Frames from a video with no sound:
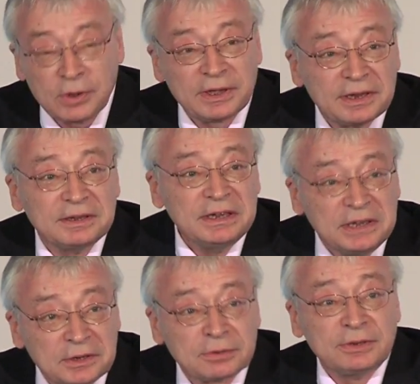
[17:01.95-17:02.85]
can
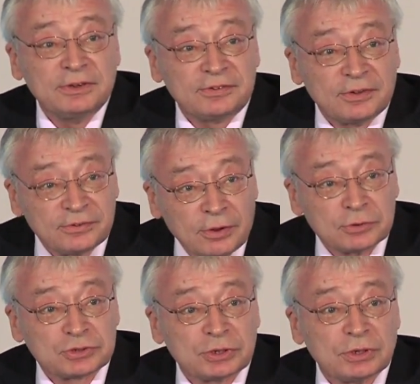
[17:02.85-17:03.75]
increase
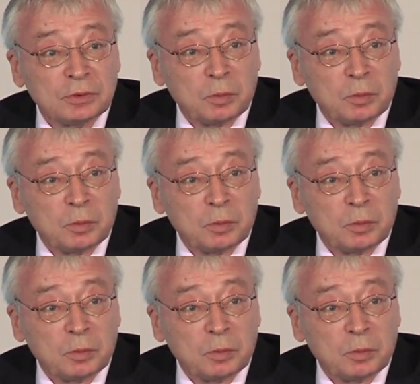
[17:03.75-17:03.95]
social